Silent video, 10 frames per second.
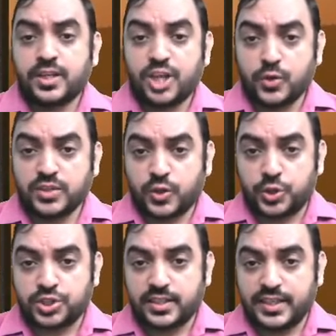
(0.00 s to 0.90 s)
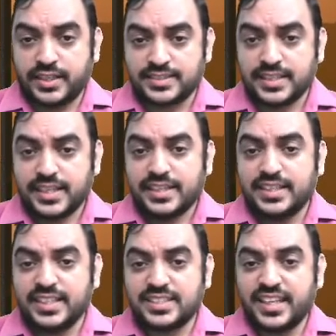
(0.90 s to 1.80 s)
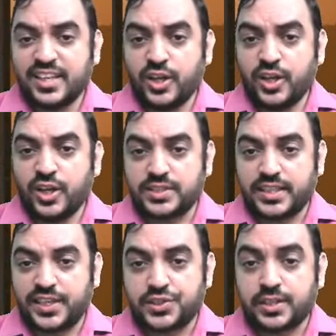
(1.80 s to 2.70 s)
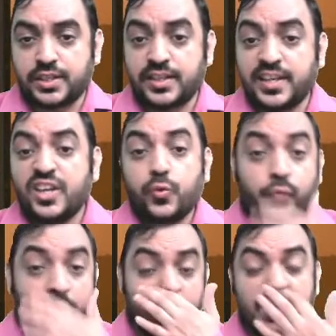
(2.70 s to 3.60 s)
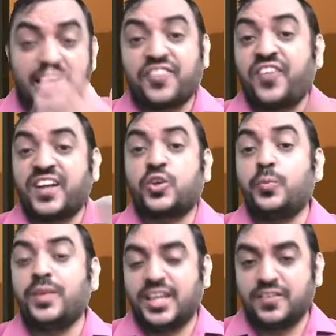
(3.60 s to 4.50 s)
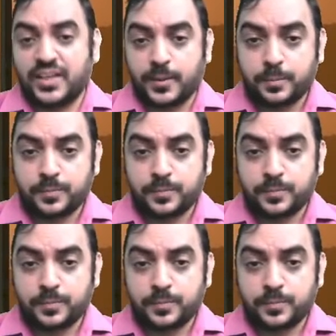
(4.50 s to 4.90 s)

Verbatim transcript: Now the question is this renegotiation when the effect to be given?